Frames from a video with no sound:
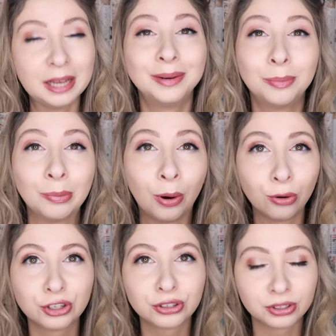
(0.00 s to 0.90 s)
and
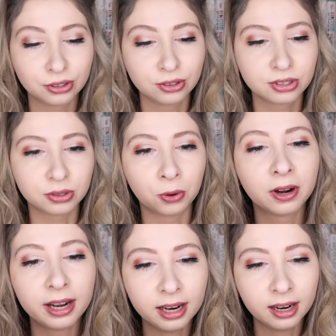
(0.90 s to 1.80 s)
emotional
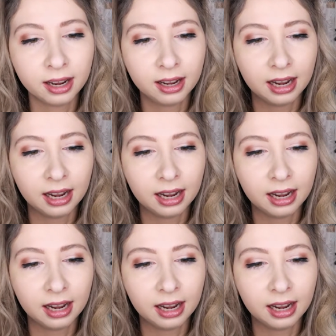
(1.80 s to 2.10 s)
story.